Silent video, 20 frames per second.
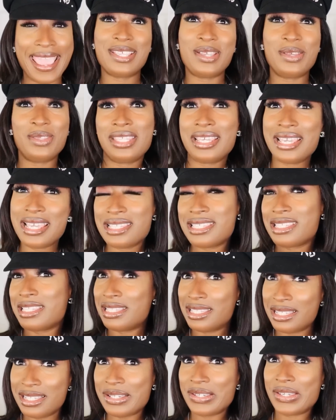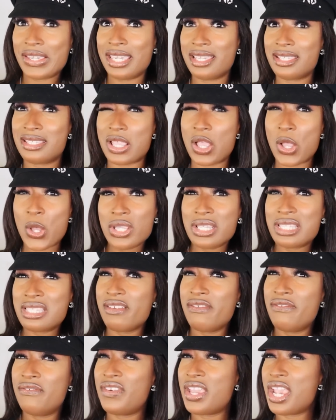so this look is
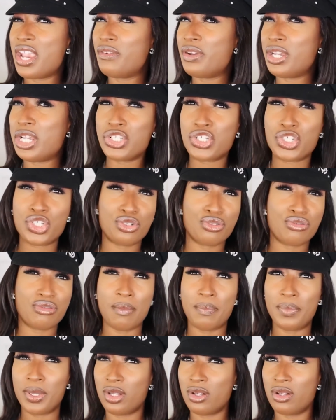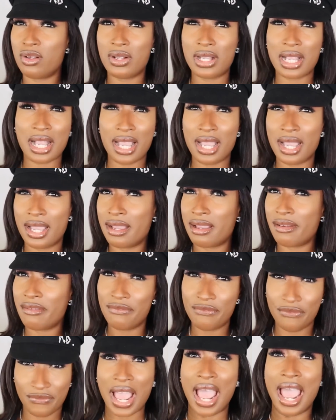also very tropical
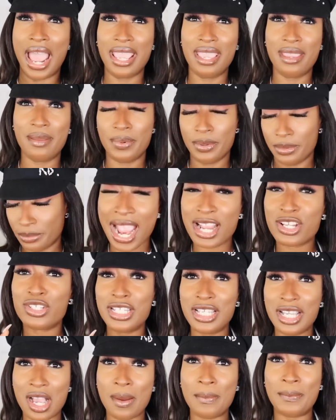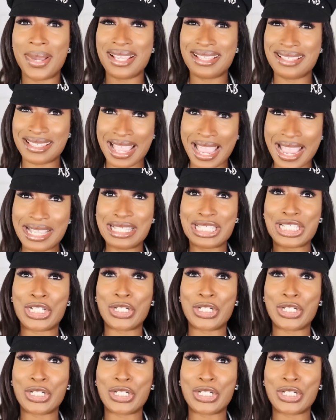vibe. I actually got my size